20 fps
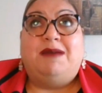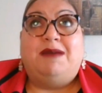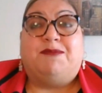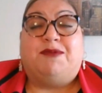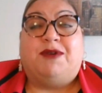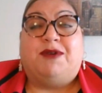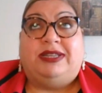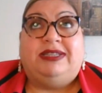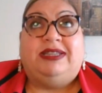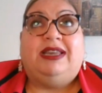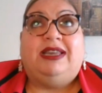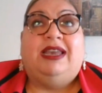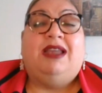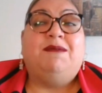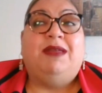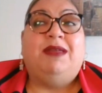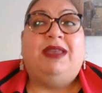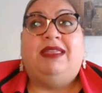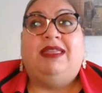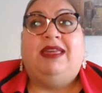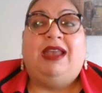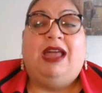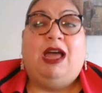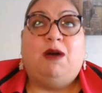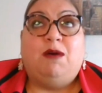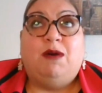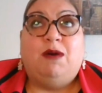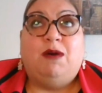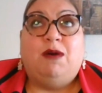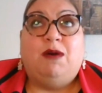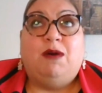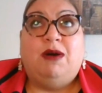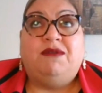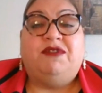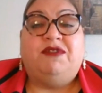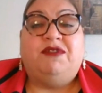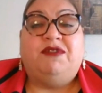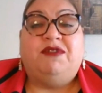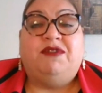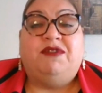President Abinader, however,
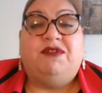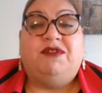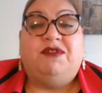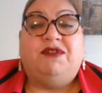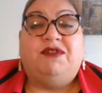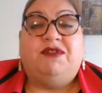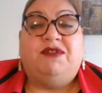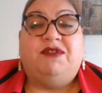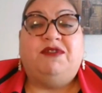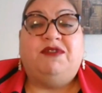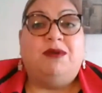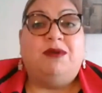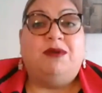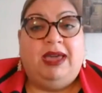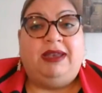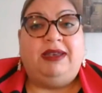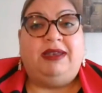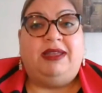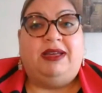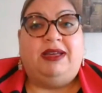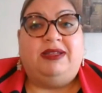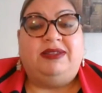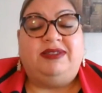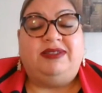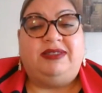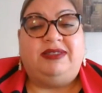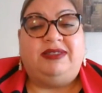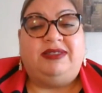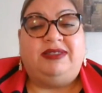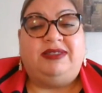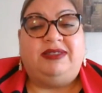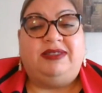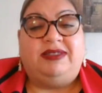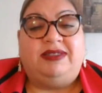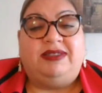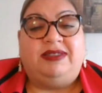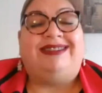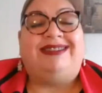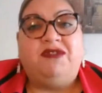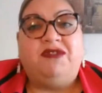did remind us that
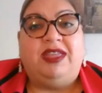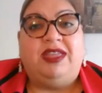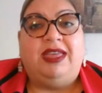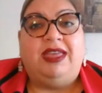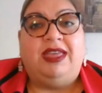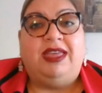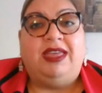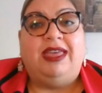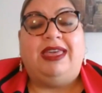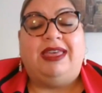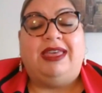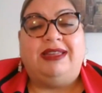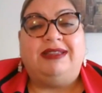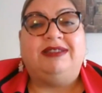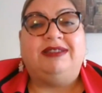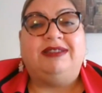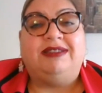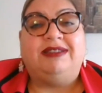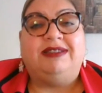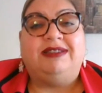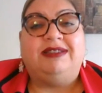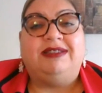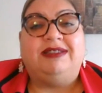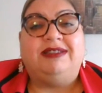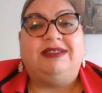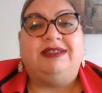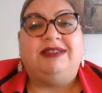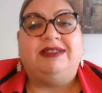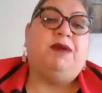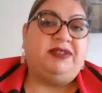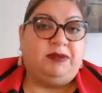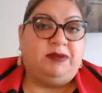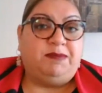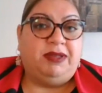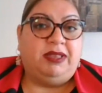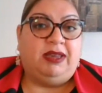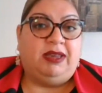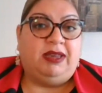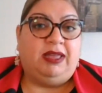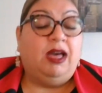safety is a
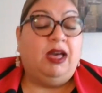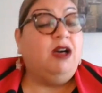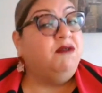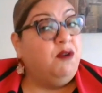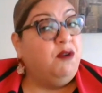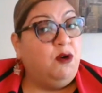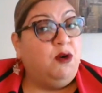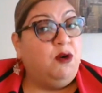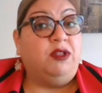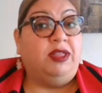responsibility of